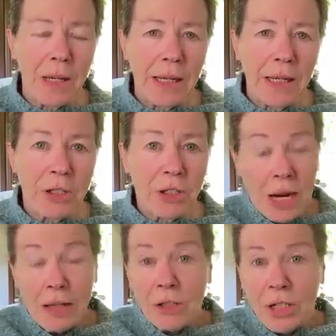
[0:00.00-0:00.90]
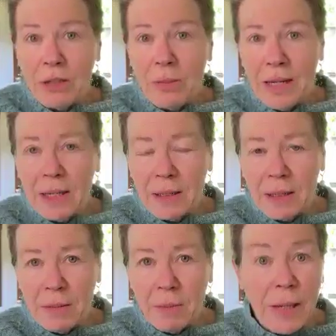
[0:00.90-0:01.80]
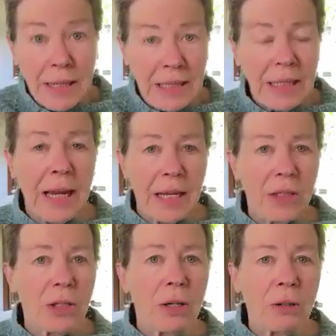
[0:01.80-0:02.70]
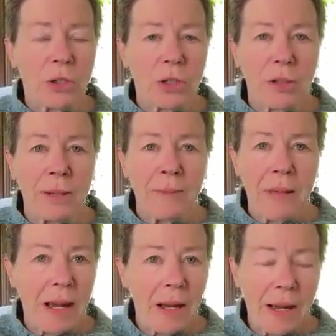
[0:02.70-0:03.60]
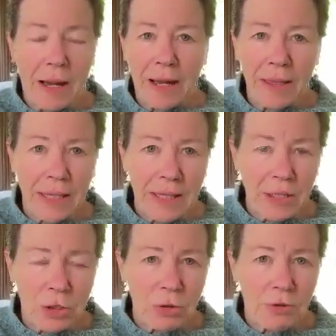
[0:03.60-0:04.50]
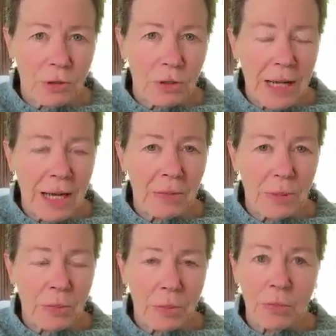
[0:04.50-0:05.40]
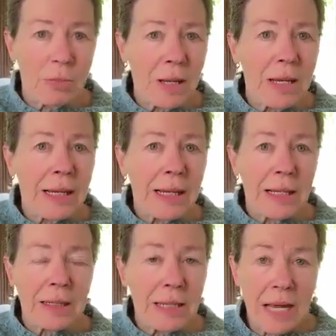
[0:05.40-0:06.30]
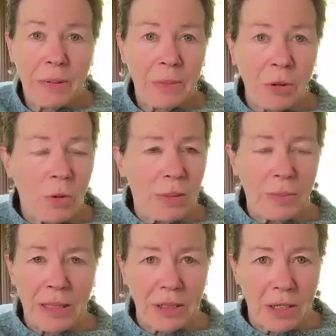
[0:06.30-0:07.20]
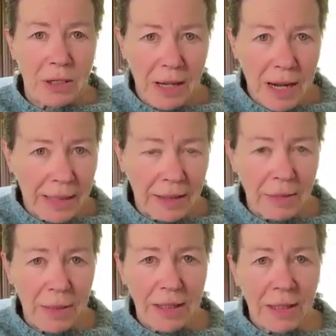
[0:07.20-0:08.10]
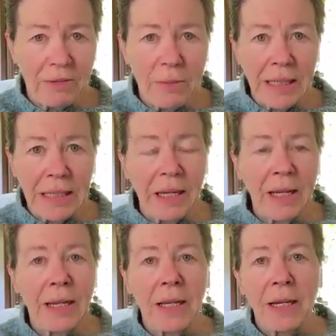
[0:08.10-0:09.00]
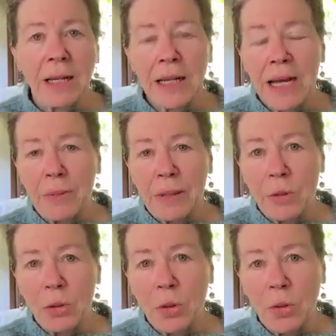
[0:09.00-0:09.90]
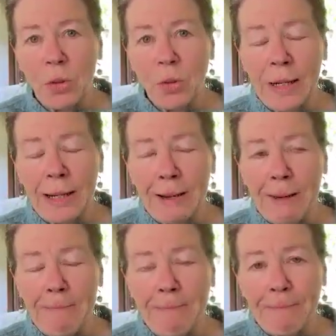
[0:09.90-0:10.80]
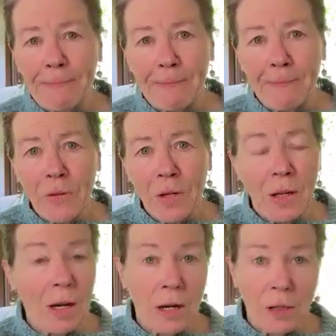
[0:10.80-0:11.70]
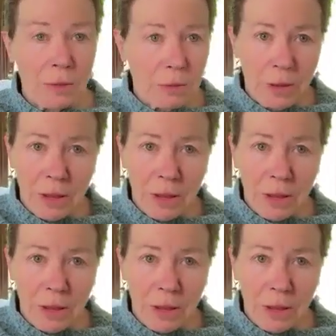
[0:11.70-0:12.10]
it's challenging to make money as a coach. I think that's true for a lot of people, and a lot of people quit because they're not going to make enough money. A lot of people who are